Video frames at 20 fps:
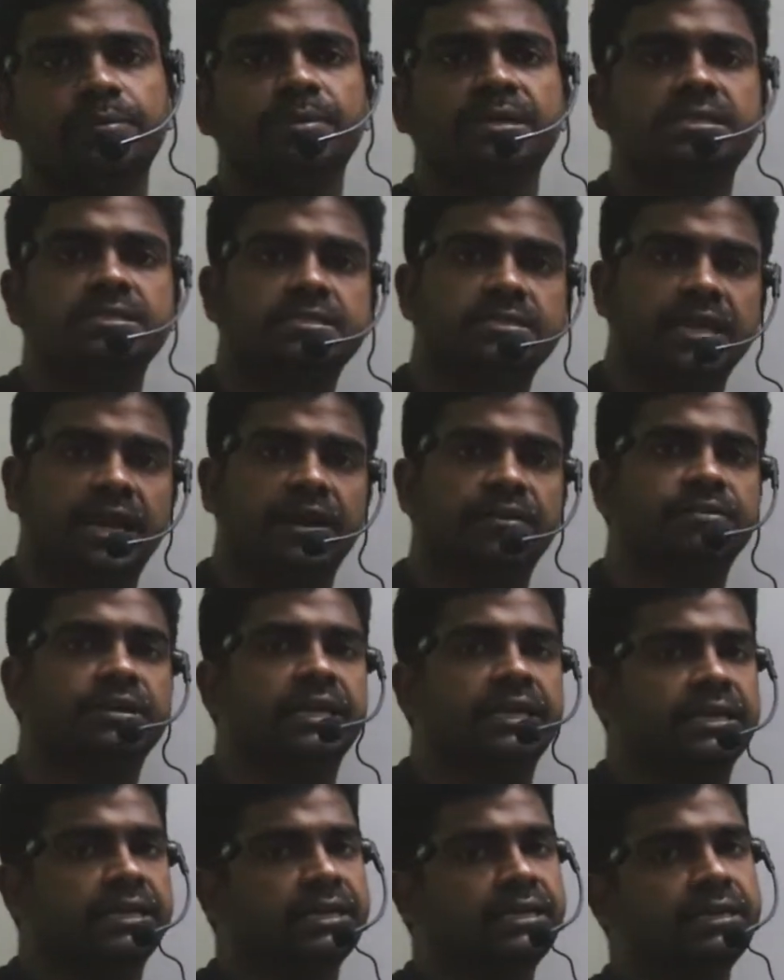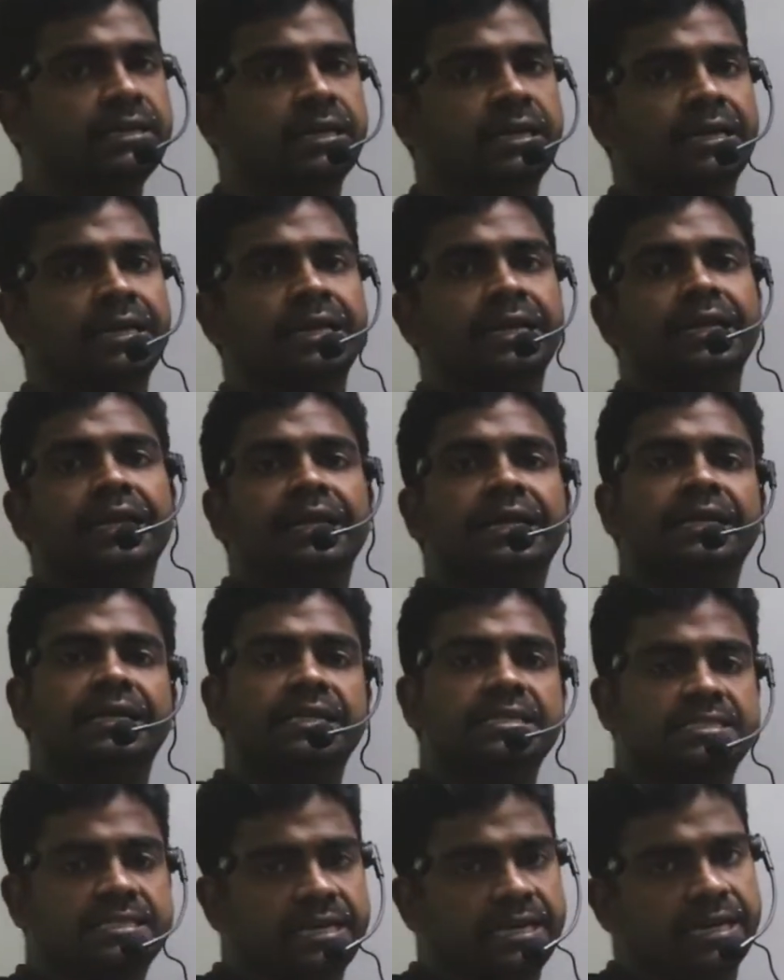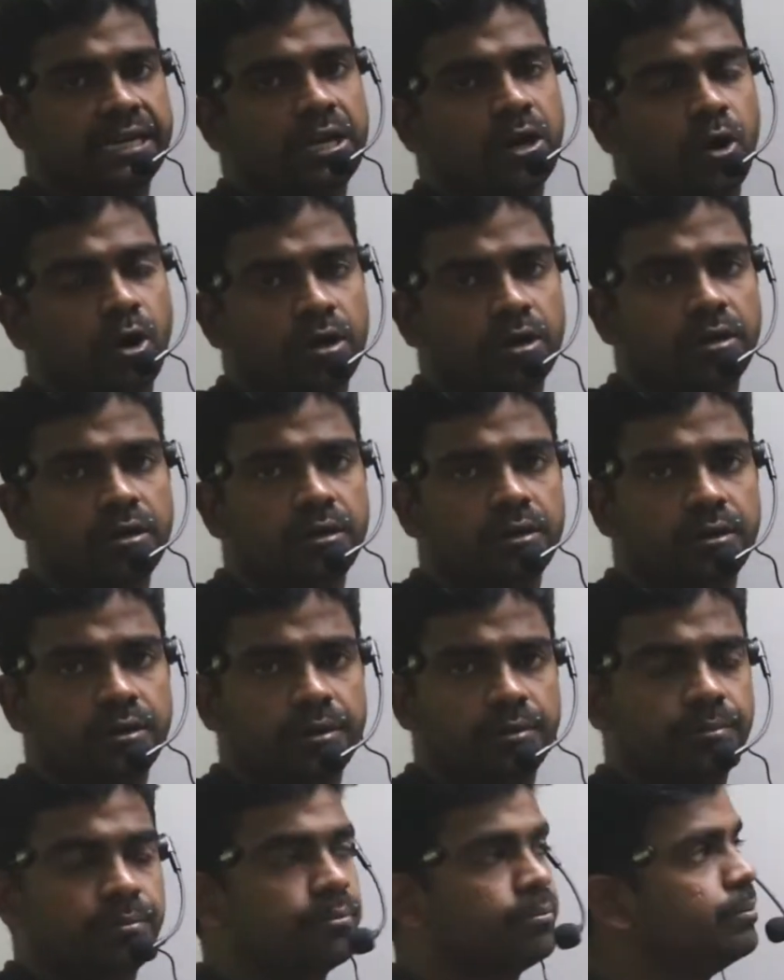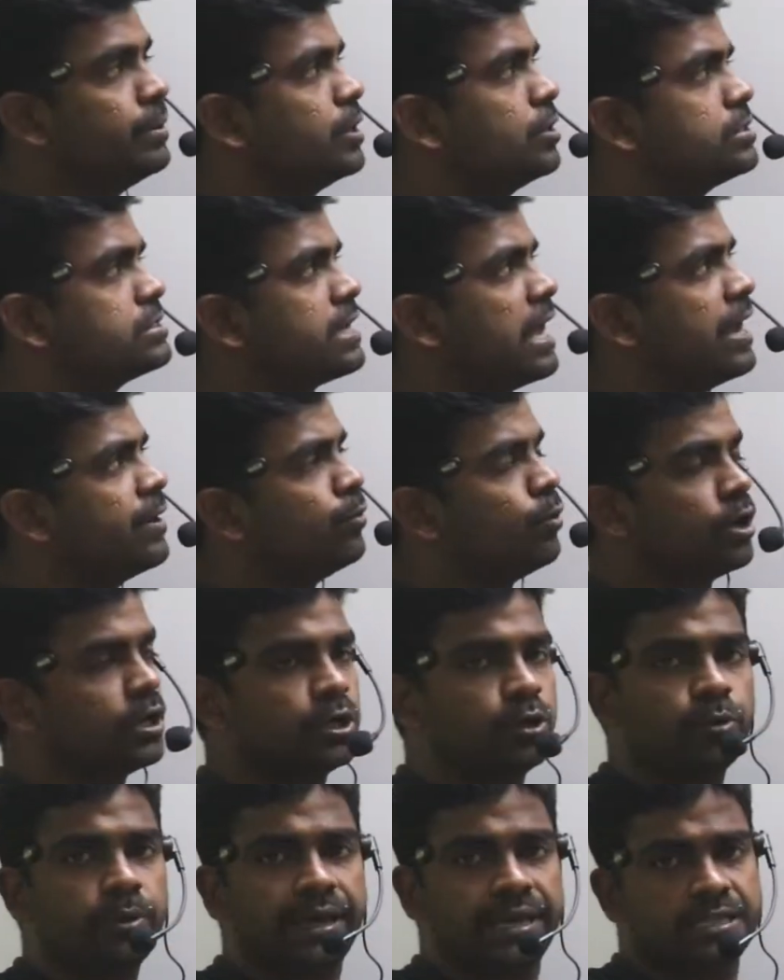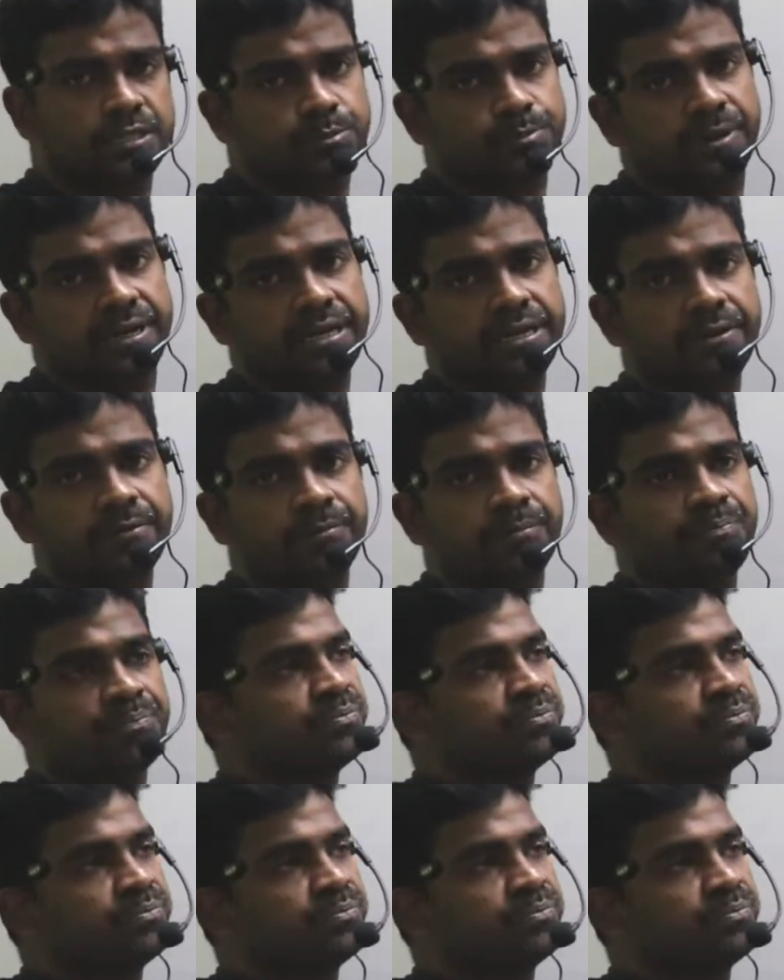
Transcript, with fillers: elements I have taken in descending order because I want to explain